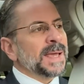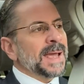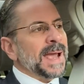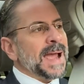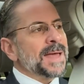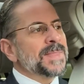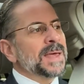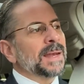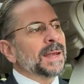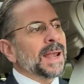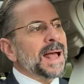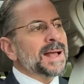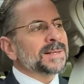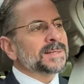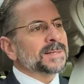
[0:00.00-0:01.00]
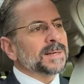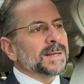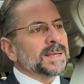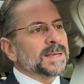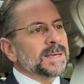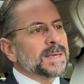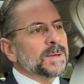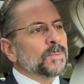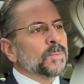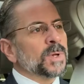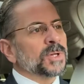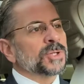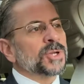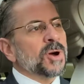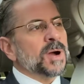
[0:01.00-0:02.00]
And then lastly, we'll
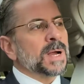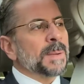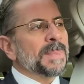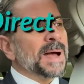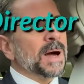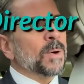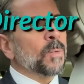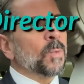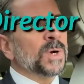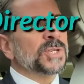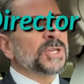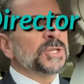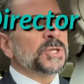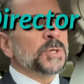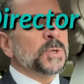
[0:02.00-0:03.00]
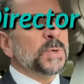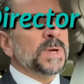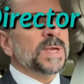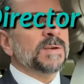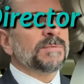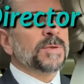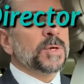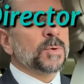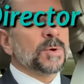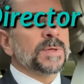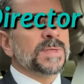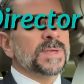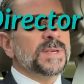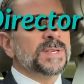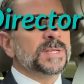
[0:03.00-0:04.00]
talk about what to do if you're
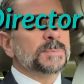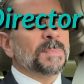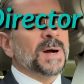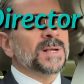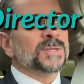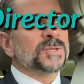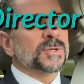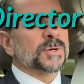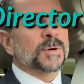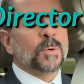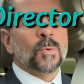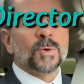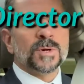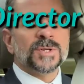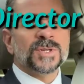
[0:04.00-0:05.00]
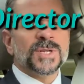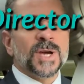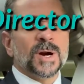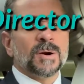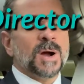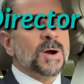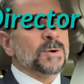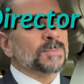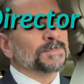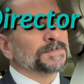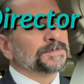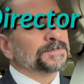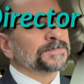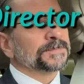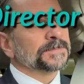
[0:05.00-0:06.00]
the sponsor or CRO,
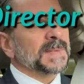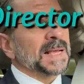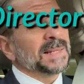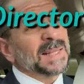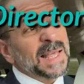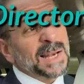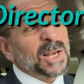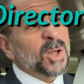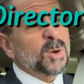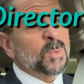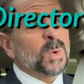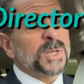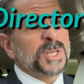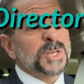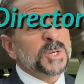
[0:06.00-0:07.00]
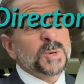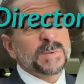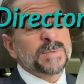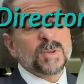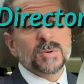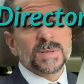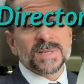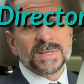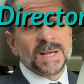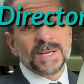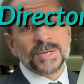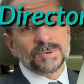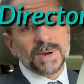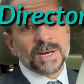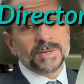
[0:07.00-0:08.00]
let alone what to do if you're the site
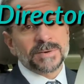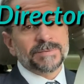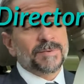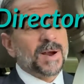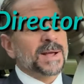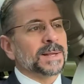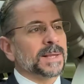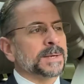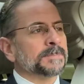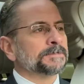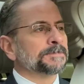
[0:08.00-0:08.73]
director, frankly,